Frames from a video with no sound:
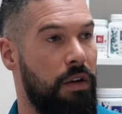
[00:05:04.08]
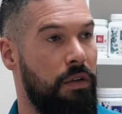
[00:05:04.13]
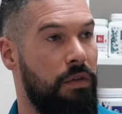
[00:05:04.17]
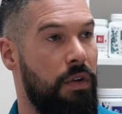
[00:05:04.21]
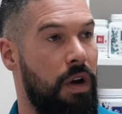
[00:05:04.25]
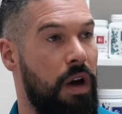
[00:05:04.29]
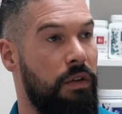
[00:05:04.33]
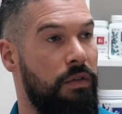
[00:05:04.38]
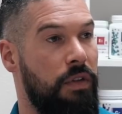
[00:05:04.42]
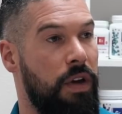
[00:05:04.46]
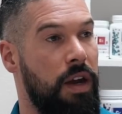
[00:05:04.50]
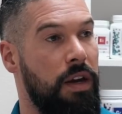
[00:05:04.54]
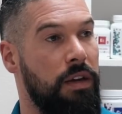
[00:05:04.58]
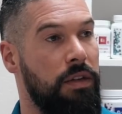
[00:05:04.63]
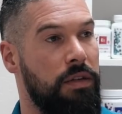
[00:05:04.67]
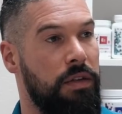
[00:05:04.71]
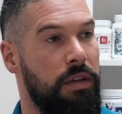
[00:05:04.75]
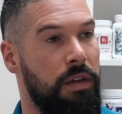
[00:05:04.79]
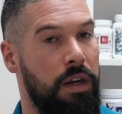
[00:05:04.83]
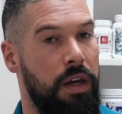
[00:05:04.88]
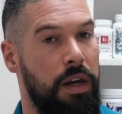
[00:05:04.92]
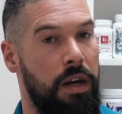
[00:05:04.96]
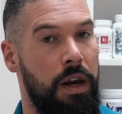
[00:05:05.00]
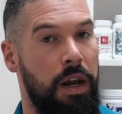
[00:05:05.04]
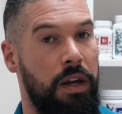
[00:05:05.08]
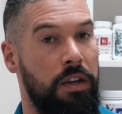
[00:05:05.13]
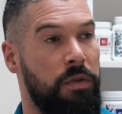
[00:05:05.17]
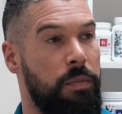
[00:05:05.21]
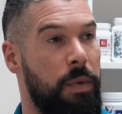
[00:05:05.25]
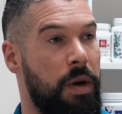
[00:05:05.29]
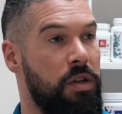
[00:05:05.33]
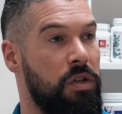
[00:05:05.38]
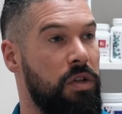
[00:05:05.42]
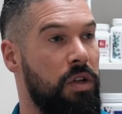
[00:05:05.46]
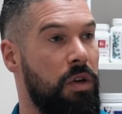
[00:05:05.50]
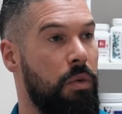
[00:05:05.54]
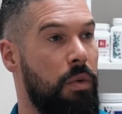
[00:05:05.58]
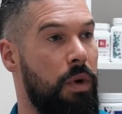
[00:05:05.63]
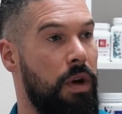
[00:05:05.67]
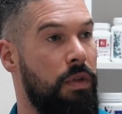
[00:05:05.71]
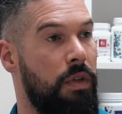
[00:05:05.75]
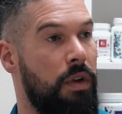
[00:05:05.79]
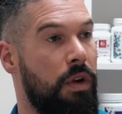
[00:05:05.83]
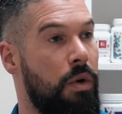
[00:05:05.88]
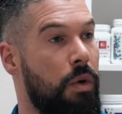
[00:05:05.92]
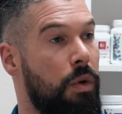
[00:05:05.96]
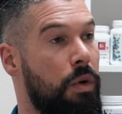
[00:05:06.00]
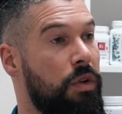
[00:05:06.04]
of insulin, especially when
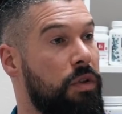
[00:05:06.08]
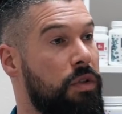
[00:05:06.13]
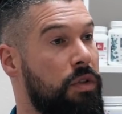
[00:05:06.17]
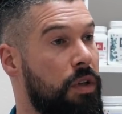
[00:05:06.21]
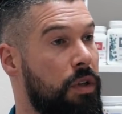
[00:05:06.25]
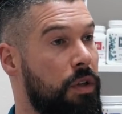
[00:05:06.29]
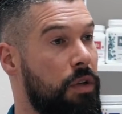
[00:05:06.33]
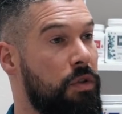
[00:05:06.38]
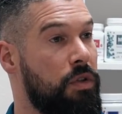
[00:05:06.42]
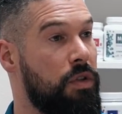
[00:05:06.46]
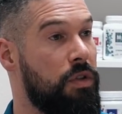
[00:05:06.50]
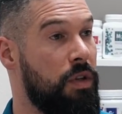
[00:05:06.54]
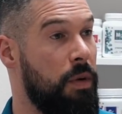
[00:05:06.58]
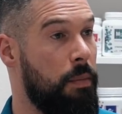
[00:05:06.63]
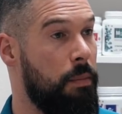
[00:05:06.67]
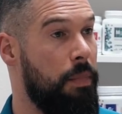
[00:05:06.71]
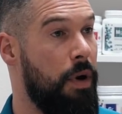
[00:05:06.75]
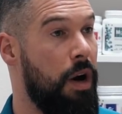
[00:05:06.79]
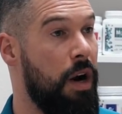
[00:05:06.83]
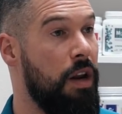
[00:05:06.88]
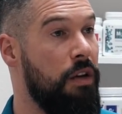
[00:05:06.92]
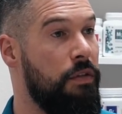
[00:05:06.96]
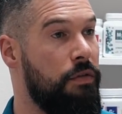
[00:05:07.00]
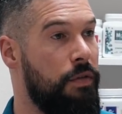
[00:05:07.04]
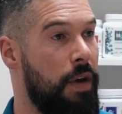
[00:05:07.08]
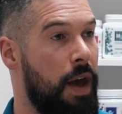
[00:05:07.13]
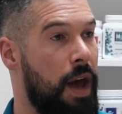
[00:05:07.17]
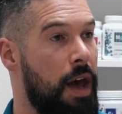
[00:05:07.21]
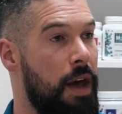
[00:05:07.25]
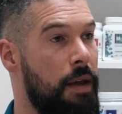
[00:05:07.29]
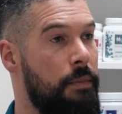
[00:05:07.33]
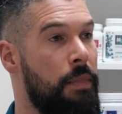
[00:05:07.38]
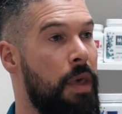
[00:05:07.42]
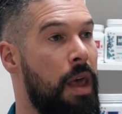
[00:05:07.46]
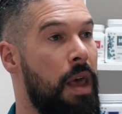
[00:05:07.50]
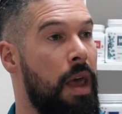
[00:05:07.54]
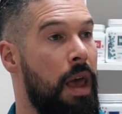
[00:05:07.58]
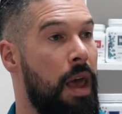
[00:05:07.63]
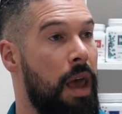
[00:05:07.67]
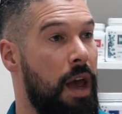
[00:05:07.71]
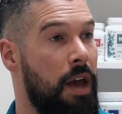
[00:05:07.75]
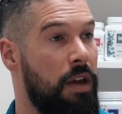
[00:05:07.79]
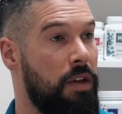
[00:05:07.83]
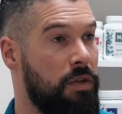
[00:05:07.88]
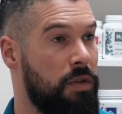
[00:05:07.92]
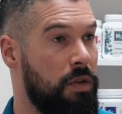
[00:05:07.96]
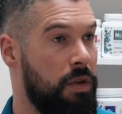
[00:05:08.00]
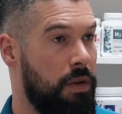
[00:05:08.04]
the goal is to lose some body fat
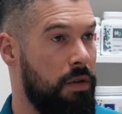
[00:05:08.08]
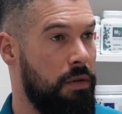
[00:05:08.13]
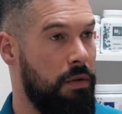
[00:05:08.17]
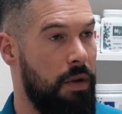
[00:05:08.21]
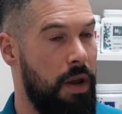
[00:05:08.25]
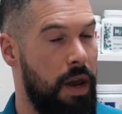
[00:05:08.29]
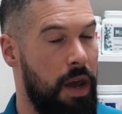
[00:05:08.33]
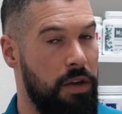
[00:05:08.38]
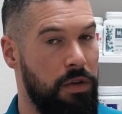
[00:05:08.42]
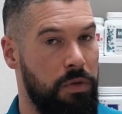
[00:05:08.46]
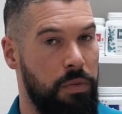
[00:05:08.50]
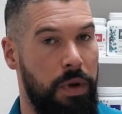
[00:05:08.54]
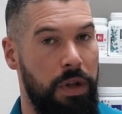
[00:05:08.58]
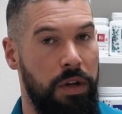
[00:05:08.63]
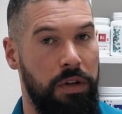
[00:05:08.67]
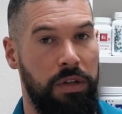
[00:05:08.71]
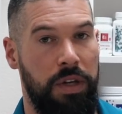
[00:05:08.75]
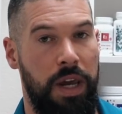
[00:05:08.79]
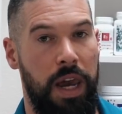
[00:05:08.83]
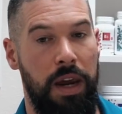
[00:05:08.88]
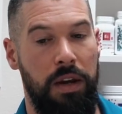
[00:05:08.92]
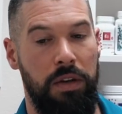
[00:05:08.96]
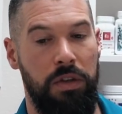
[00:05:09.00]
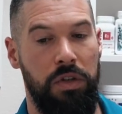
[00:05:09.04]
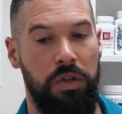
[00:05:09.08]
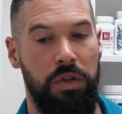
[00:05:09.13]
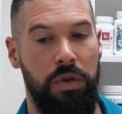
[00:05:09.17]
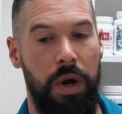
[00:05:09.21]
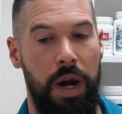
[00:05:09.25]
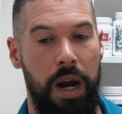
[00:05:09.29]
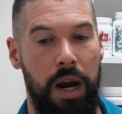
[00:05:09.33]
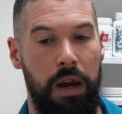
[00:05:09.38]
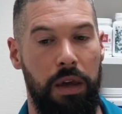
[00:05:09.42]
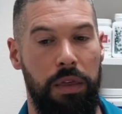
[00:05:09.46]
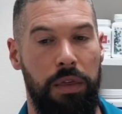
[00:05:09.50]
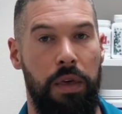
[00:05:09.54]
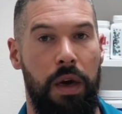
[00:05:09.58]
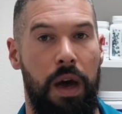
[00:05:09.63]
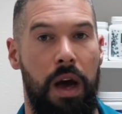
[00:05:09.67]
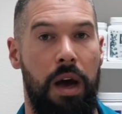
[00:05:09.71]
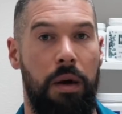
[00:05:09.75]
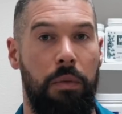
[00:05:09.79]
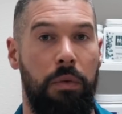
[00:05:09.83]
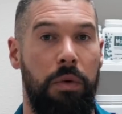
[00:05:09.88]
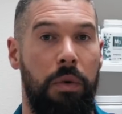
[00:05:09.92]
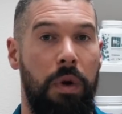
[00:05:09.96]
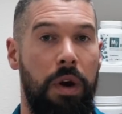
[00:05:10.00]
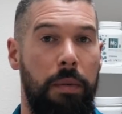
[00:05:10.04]
as well as gain strength,
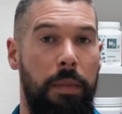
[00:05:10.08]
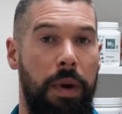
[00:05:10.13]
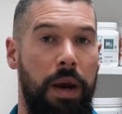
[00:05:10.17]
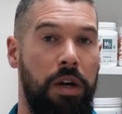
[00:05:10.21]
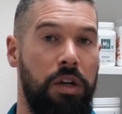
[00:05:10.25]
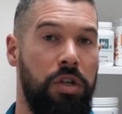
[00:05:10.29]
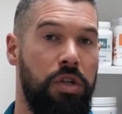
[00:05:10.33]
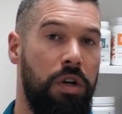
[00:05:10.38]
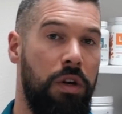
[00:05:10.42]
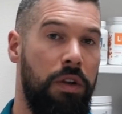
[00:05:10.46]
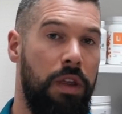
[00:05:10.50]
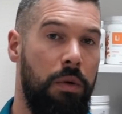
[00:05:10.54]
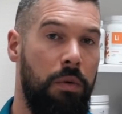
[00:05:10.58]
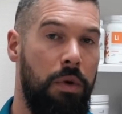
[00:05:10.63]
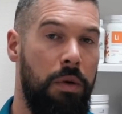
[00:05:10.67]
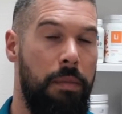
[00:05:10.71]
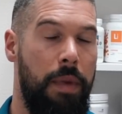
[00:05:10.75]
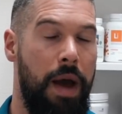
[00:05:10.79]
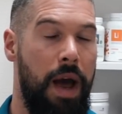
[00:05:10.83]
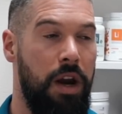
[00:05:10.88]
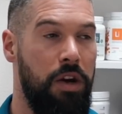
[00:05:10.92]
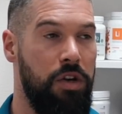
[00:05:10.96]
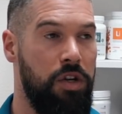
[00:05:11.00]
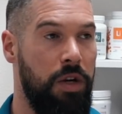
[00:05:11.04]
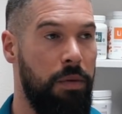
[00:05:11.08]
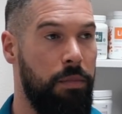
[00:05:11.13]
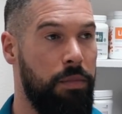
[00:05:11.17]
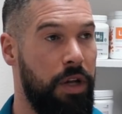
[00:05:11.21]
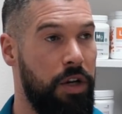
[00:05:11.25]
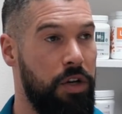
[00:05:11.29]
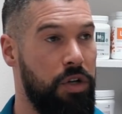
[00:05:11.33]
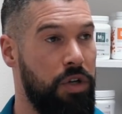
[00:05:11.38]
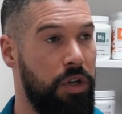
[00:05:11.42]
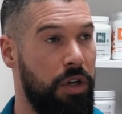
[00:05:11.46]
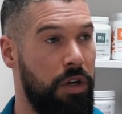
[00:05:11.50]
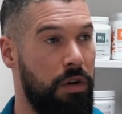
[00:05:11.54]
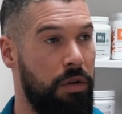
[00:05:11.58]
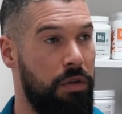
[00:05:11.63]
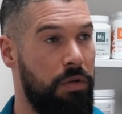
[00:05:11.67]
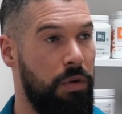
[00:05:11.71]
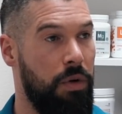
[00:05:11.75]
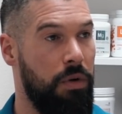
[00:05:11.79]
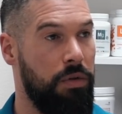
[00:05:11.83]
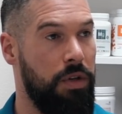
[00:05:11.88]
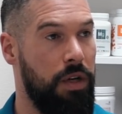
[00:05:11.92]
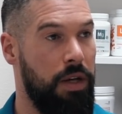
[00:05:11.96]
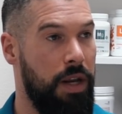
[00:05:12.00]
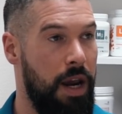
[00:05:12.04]
we want to make sure that we're managing blood sugar
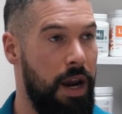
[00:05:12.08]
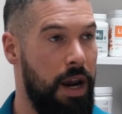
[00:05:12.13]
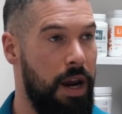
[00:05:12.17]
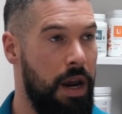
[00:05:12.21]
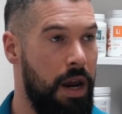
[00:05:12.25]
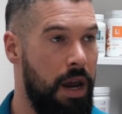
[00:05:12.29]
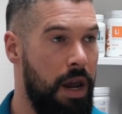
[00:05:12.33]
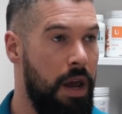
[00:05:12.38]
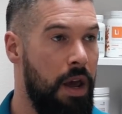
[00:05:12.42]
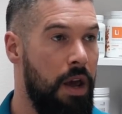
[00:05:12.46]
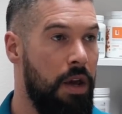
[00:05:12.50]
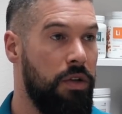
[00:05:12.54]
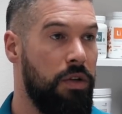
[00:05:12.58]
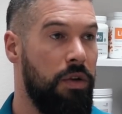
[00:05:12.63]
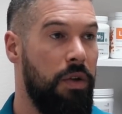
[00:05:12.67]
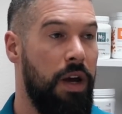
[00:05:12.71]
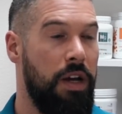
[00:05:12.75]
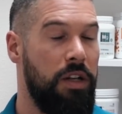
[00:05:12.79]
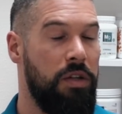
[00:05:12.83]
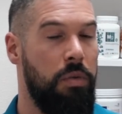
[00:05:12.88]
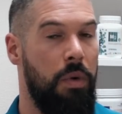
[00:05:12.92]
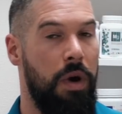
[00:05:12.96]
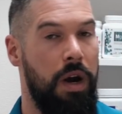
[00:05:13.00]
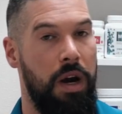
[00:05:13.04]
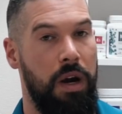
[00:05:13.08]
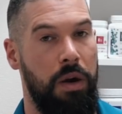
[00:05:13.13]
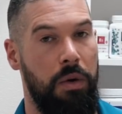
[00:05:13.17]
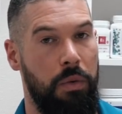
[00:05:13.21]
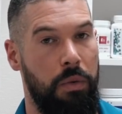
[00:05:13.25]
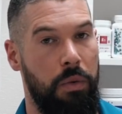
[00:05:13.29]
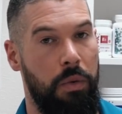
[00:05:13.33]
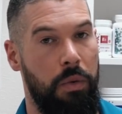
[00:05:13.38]
throughout the day. So that's why